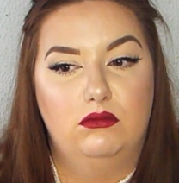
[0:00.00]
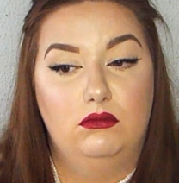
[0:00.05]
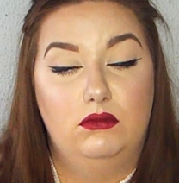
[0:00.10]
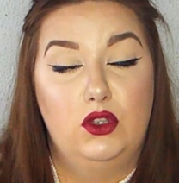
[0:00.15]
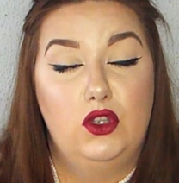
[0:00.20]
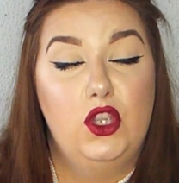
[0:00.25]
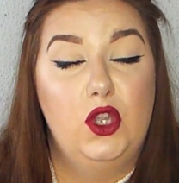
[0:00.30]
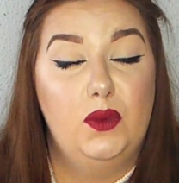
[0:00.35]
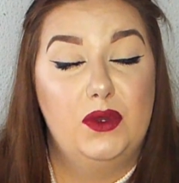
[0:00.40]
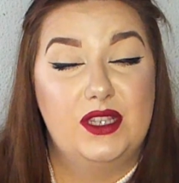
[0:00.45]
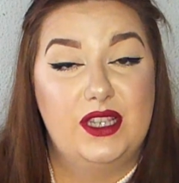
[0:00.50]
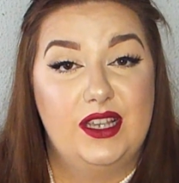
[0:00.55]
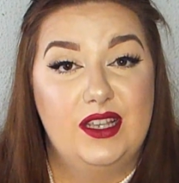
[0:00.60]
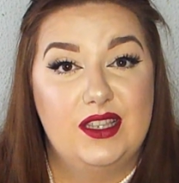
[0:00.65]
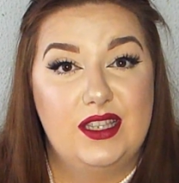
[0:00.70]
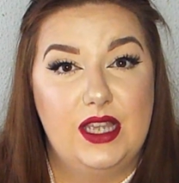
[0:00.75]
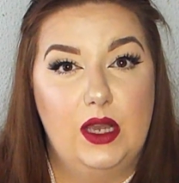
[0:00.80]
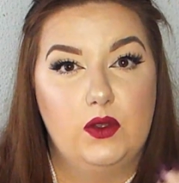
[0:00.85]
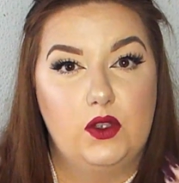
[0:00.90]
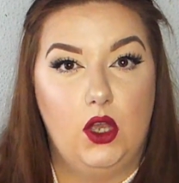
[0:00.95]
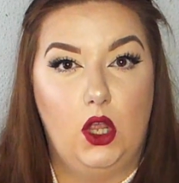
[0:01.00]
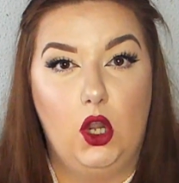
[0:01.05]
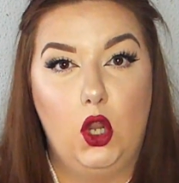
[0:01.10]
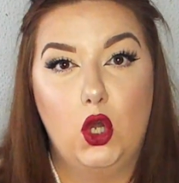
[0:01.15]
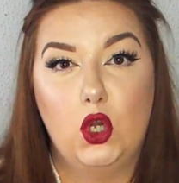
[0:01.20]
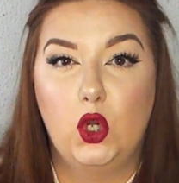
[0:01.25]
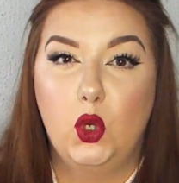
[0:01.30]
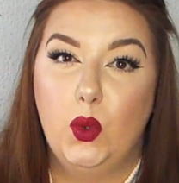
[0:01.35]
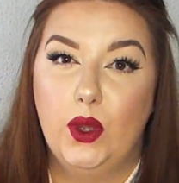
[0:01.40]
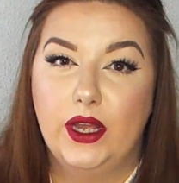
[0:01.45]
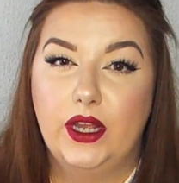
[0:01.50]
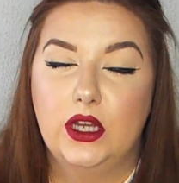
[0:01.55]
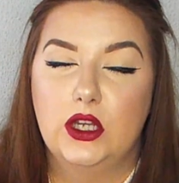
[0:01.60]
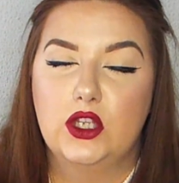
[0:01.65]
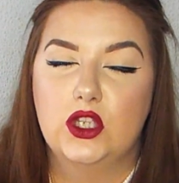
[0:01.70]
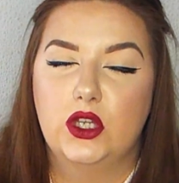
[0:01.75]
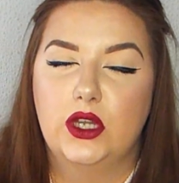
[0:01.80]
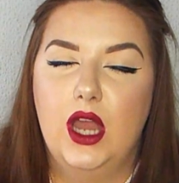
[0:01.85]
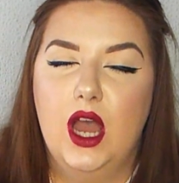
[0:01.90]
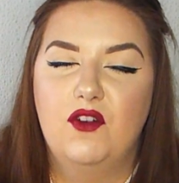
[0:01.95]
newer skin cells a lot quicker,
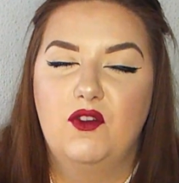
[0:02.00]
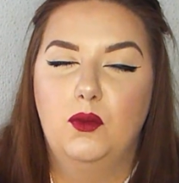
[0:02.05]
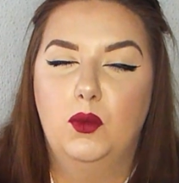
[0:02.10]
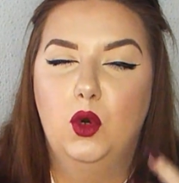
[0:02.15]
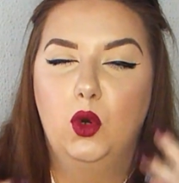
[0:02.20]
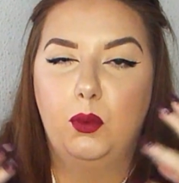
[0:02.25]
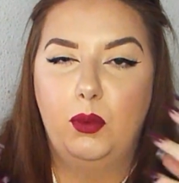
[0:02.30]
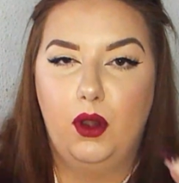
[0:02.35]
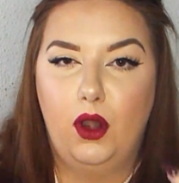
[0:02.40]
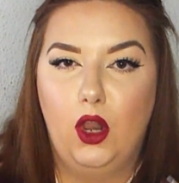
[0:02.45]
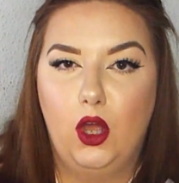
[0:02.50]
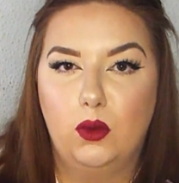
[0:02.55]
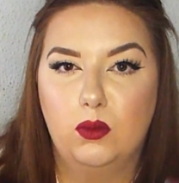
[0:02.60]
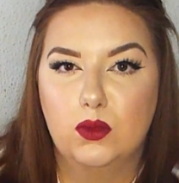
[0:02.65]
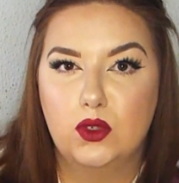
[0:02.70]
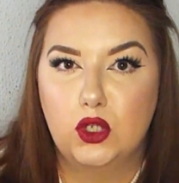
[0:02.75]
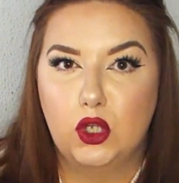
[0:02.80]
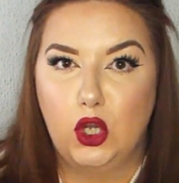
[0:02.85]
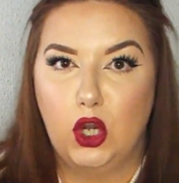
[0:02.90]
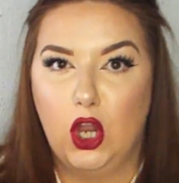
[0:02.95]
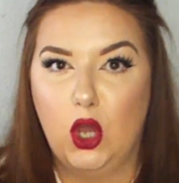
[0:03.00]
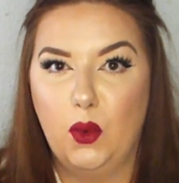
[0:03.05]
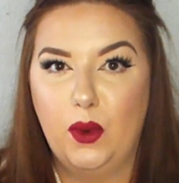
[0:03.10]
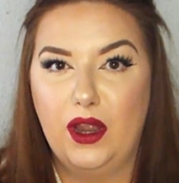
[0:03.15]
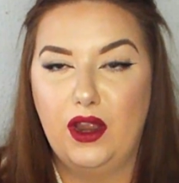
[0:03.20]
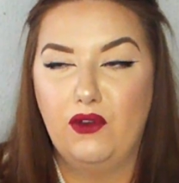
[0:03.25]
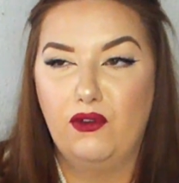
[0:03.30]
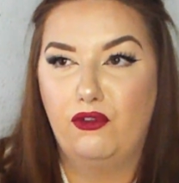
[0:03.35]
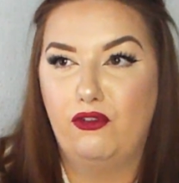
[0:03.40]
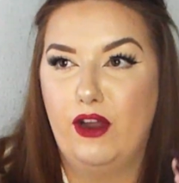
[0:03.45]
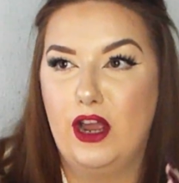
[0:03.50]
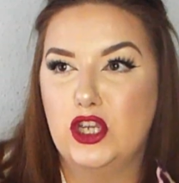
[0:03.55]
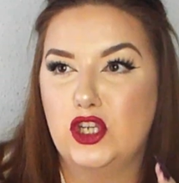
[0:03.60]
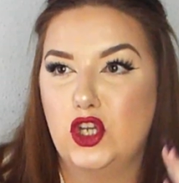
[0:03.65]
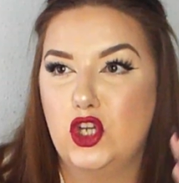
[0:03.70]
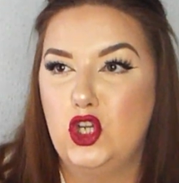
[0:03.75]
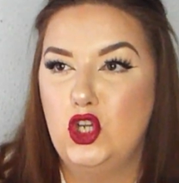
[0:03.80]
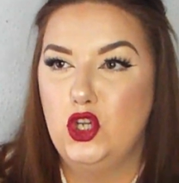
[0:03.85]
so you have a more plumped, glowy, fresh,